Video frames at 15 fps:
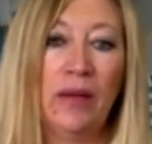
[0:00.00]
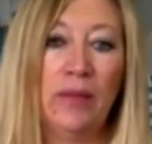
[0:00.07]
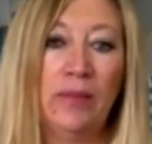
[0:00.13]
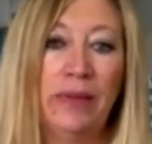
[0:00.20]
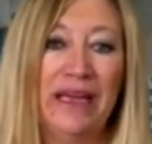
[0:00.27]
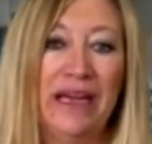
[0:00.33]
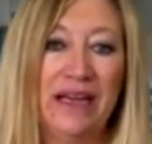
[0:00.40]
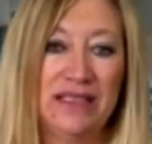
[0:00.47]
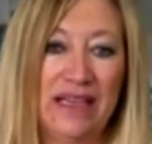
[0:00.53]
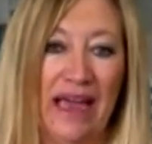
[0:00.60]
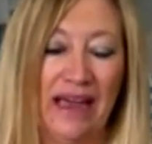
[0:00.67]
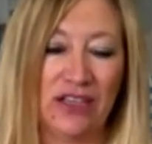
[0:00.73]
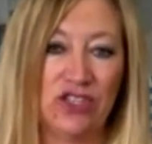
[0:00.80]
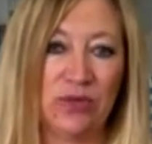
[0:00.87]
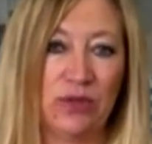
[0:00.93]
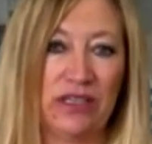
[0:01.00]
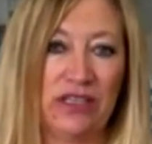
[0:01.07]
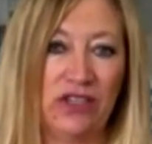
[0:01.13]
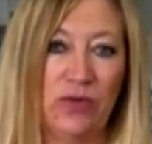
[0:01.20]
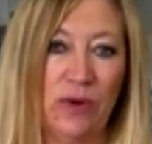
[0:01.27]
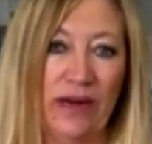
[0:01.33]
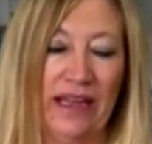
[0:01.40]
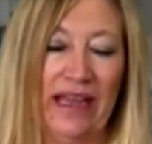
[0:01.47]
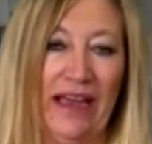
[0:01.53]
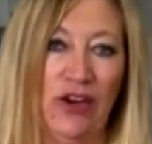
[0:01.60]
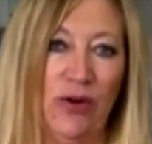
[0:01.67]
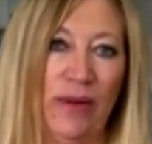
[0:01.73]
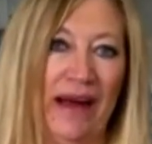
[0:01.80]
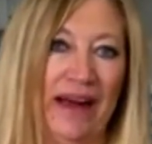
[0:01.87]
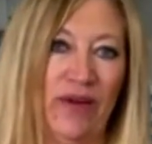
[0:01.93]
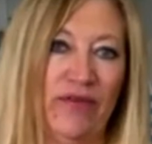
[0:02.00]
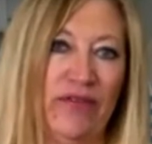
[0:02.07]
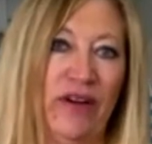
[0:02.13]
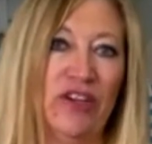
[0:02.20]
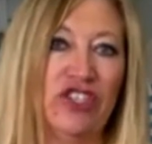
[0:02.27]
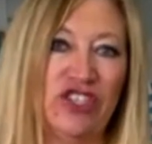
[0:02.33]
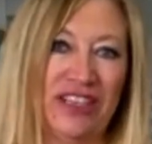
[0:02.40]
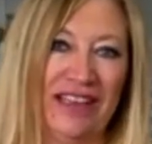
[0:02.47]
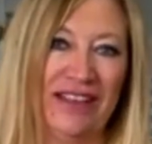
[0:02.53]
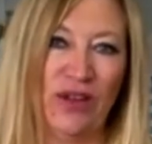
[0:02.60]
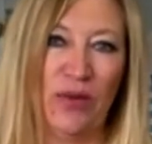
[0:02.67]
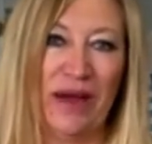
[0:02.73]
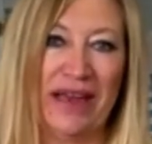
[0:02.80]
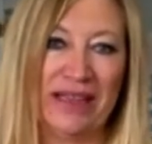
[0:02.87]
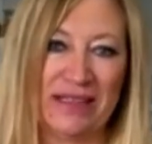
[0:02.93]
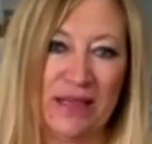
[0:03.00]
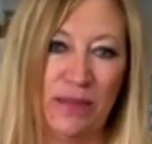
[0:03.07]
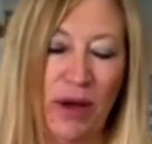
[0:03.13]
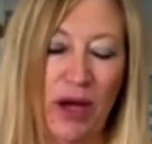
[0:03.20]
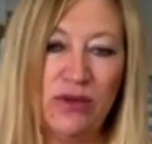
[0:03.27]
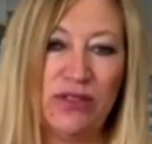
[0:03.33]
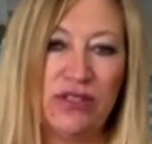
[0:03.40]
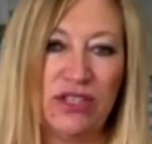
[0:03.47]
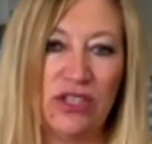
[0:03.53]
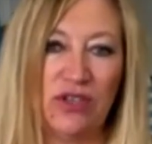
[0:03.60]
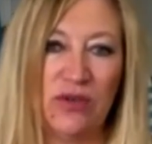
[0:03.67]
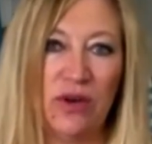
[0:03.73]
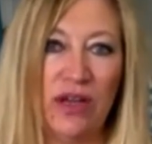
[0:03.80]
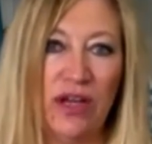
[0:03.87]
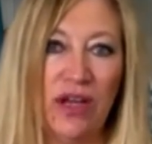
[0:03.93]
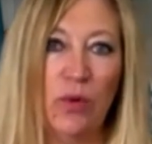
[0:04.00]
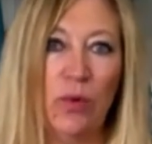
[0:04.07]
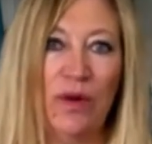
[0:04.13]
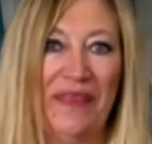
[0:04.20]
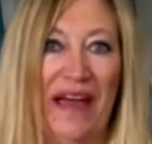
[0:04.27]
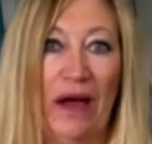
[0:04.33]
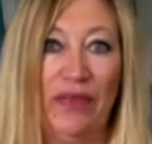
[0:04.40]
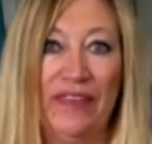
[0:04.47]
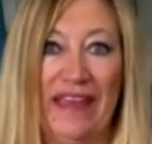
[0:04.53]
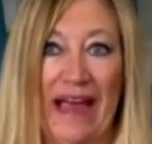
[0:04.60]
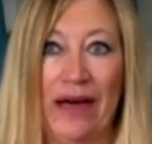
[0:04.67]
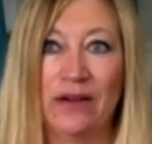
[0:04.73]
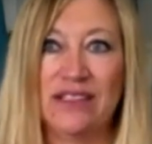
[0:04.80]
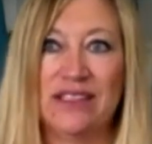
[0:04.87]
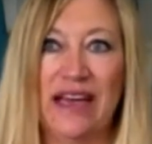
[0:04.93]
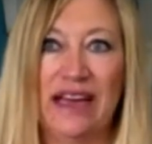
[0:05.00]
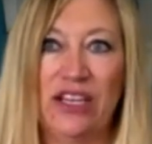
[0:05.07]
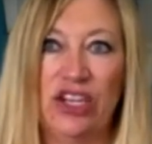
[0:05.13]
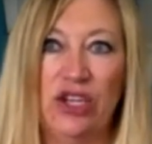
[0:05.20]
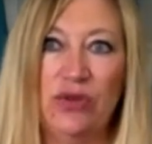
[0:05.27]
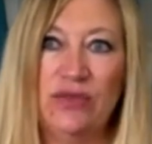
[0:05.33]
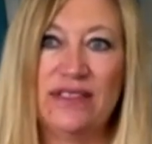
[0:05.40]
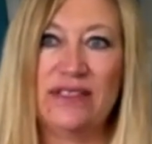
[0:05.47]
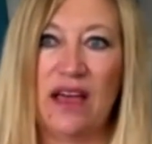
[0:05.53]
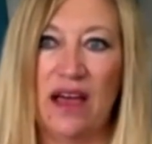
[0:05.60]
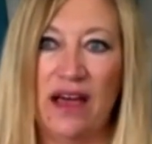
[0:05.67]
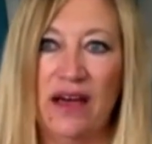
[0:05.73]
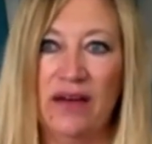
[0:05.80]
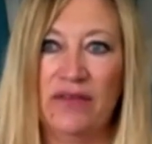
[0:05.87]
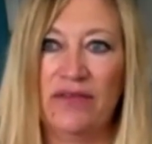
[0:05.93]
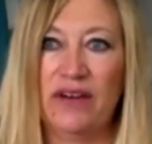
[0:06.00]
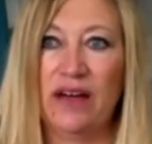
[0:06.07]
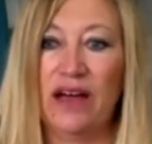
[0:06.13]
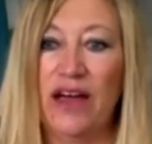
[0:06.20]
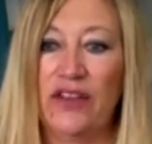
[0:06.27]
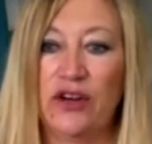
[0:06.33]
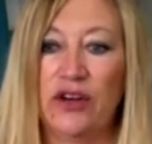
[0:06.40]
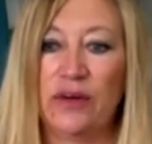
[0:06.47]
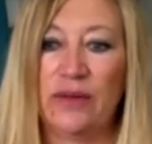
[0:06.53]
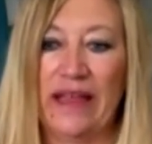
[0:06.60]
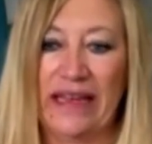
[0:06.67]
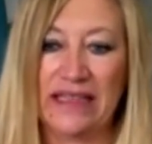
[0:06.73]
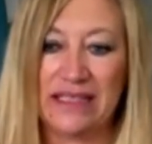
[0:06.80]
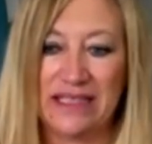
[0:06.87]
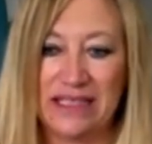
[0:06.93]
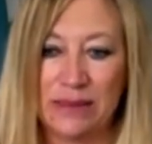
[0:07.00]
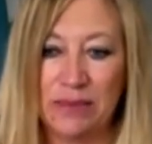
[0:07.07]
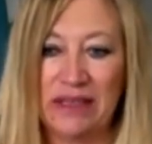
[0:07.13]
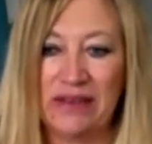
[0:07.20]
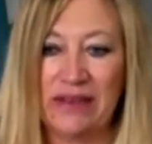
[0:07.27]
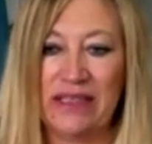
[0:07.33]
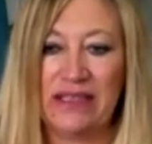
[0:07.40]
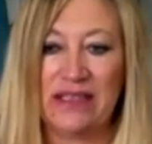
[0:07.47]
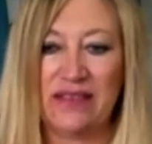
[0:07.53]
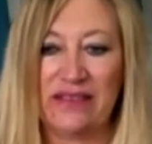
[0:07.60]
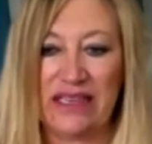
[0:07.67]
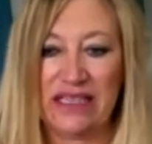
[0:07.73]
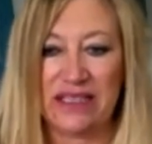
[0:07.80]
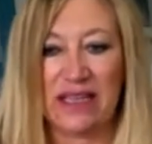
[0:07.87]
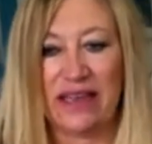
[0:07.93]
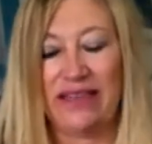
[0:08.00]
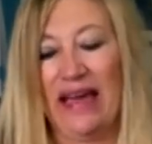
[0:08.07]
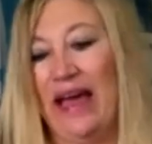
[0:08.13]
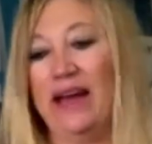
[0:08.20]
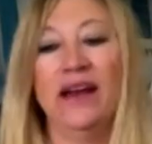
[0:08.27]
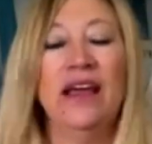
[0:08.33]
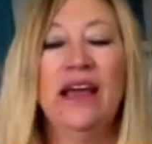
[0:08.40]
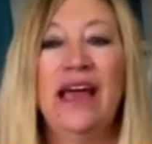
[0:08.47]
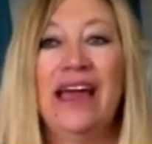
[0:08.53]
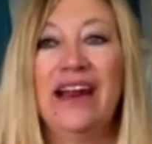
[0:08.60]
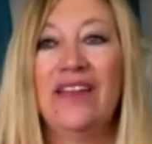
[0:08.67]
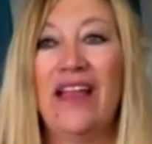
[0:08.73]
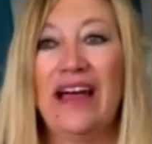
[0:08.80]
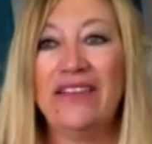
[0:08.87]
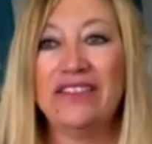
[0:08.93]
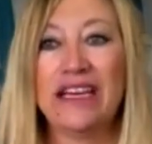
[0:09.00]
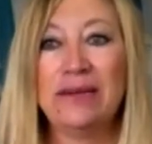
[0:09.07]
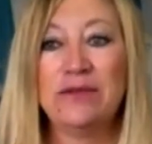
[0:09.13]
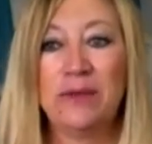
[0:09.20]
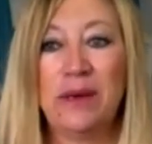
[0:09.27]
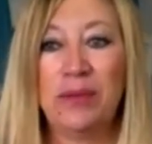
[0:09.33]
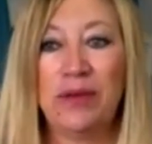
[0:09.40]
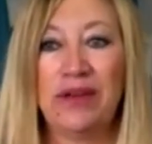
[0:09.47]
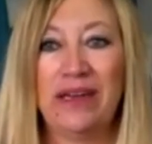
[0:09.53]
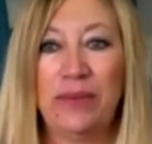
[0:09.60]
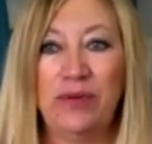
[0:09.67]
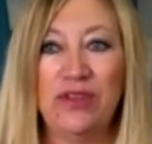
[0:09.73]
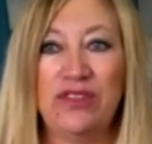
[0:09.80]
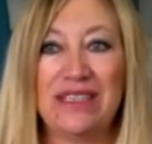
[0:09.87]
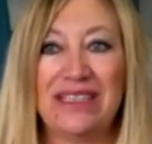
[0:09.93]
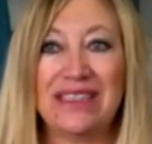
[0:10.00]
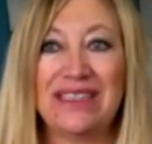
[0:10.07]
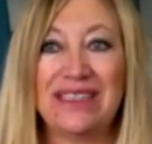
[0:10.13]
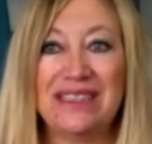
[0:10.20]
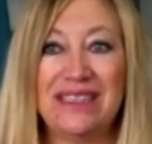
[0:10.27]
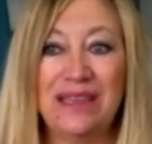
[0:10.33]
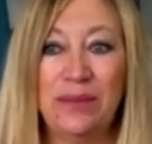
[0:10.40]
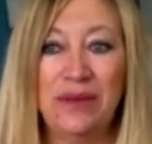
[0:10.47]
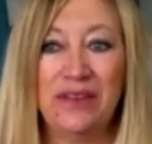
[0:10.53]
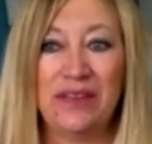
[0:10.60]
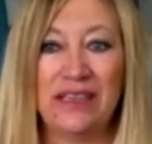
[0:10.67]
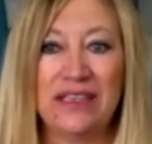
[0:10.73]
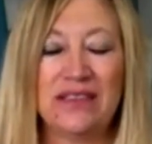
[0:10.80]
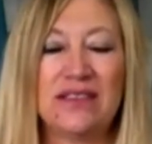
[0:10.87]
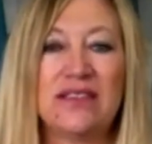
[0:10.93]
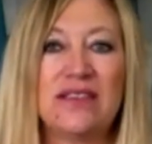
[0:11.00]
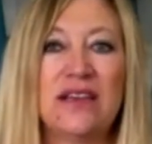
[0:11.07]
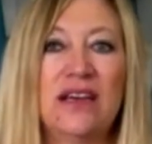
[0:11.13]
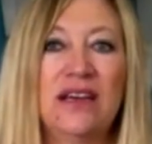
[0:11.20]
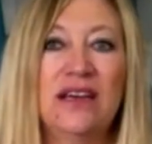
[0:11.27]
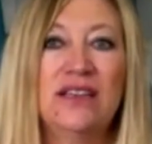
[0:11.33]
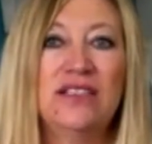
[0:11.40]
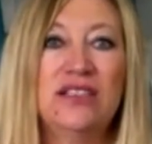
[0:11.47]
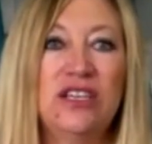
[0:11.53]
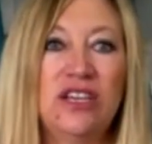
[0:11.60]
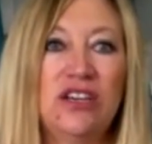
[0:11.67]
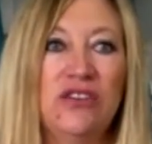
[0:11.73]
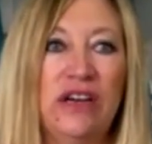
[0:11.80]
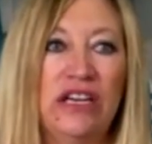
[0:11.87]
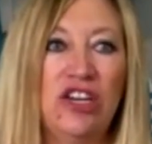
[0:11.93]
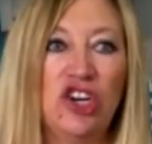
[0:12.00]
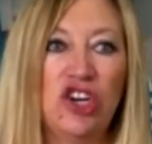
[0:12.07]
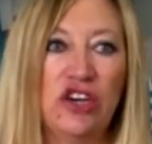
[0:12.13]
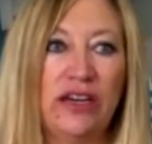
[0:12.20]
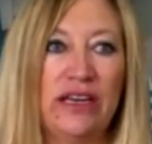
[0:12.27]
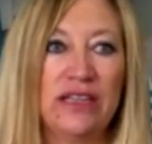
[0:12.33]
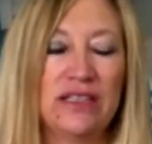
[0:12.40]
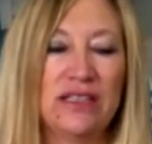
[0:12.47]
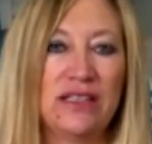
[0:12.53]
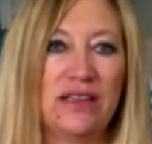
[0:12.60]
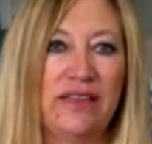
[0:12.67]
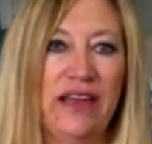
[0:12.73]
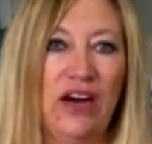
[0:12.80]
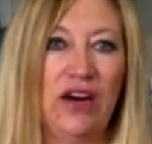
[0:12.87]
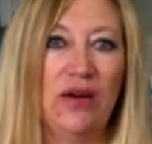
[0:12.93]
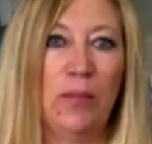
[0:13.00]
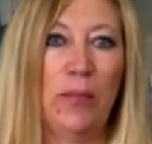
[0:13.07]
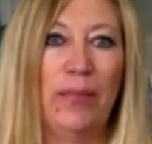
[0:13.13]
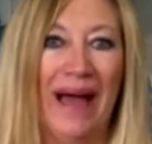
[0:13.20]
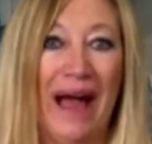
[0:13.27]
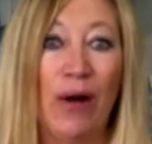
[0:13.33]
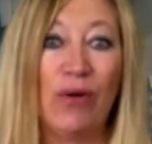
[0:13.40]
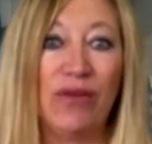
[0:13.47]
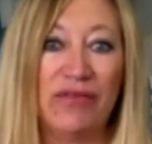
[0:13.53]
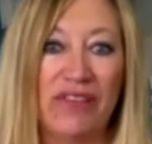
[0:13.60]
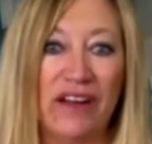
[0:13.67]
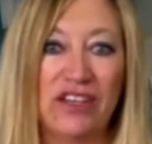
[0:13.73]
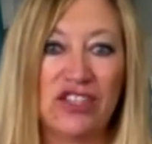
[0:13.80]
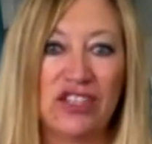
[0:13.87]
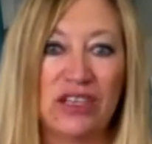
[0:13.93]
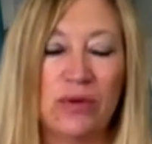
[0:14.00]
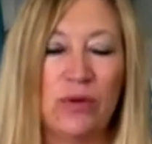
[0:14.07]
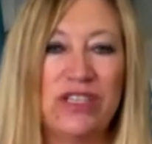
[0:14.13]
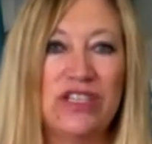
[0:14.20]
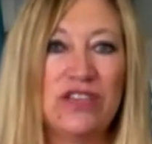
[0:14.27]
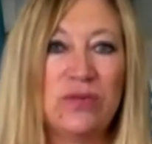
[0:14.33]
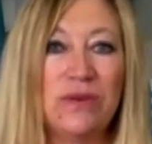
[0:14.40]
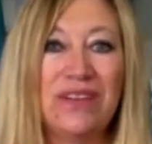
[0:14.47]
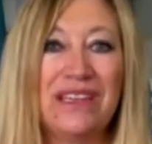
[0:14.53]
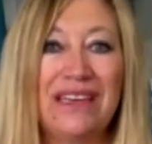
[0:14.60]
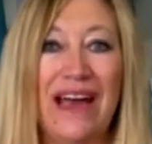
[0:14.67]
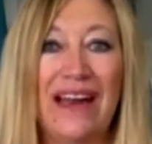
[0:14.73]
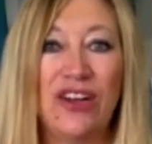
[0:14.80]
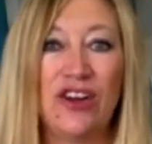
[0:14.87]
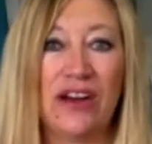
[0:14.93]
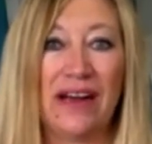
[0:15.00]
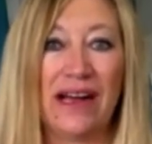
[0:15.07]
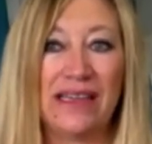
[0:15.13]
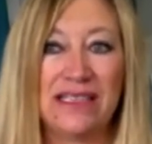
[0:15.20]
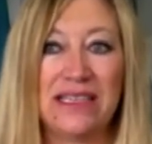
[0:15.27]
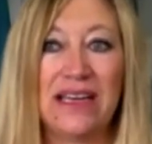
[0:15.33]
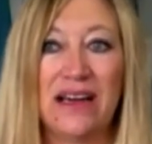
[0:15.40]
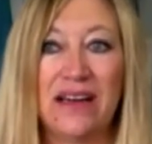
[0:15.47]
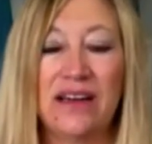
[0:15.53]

because actually you want to get your body functioning the way it's supposed to without the outside use of other like stimulants and things like that. And a lot of times people end up using stimulants to increase their bowel function, which is really not a great idea.